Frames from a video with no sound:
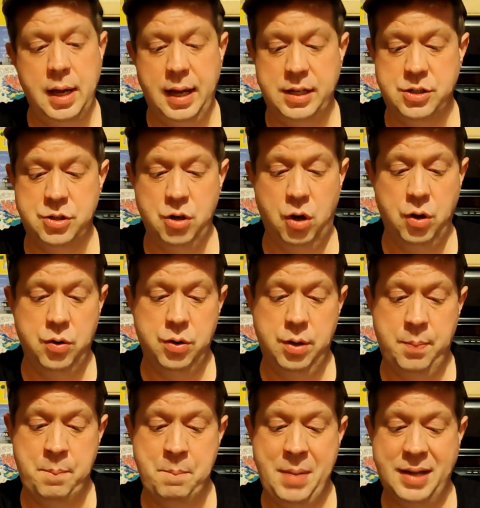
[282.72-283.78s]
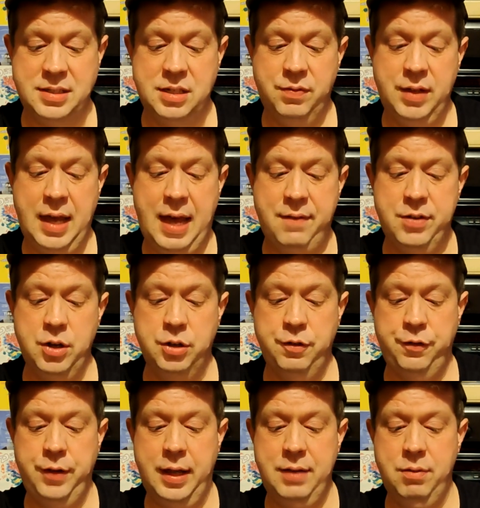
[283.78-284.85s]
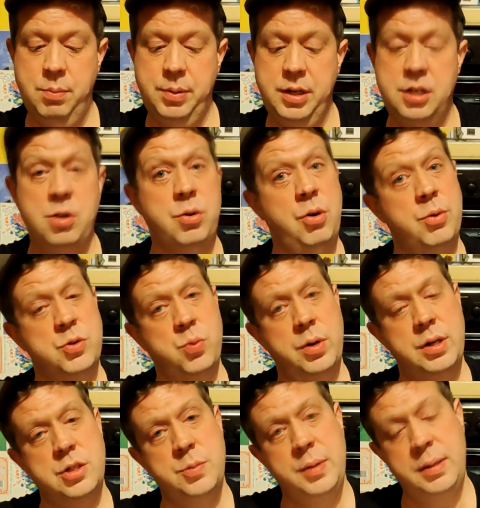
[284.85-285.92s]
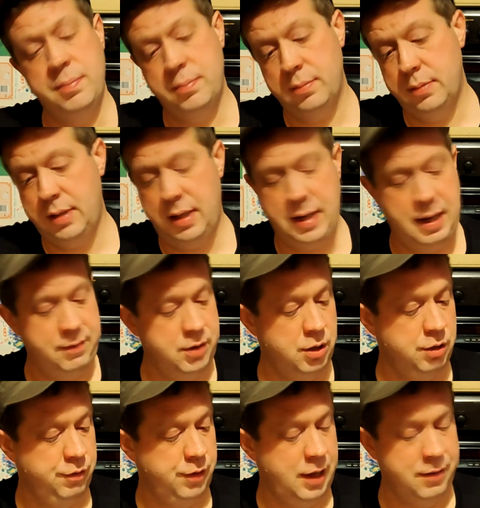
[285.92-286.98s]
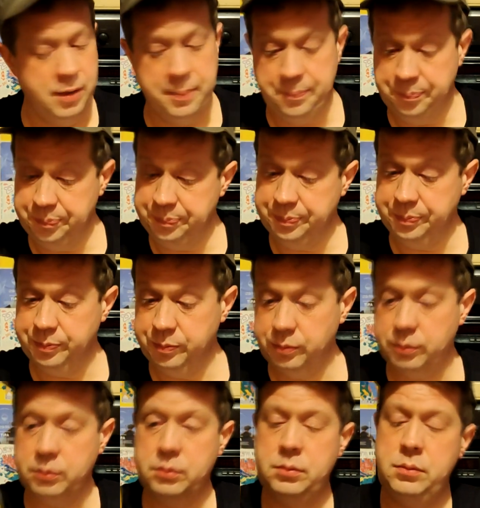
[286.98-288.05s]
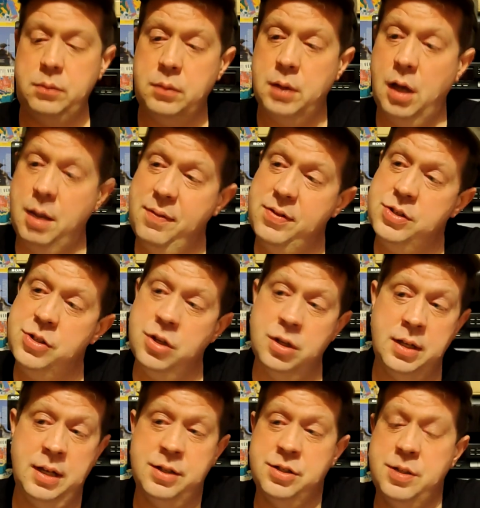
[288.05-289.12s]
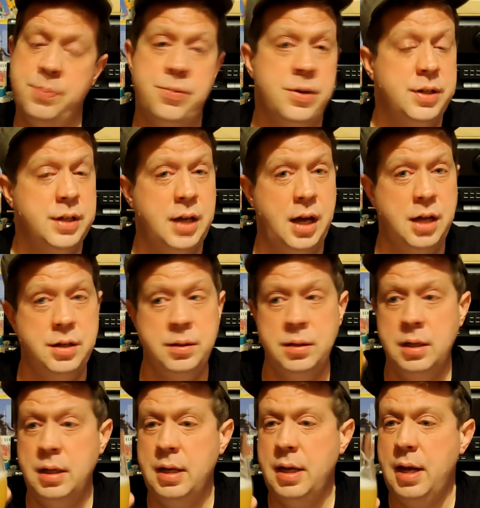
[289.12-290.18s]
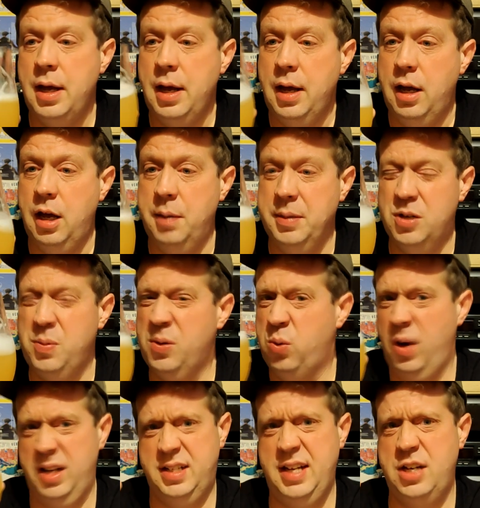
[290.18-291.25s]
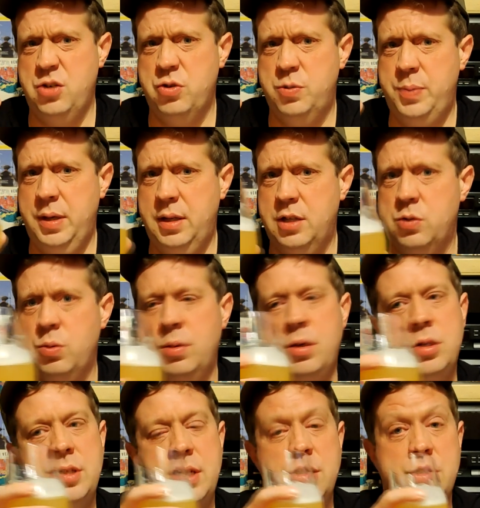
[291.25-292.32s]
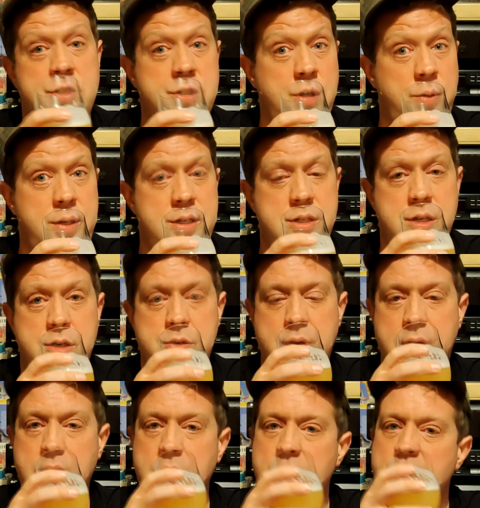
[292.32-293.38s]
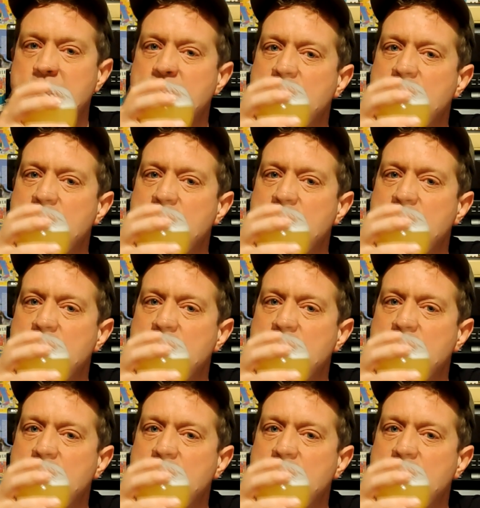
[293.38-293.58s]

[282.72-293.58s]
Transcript: It's not massively heavy on the flavour, but you don't always want it to be dead heavy on the flavour. If it's certainly a sipper in the garden. It could be quite a dangerous beer, this one, because it is so easy to drink.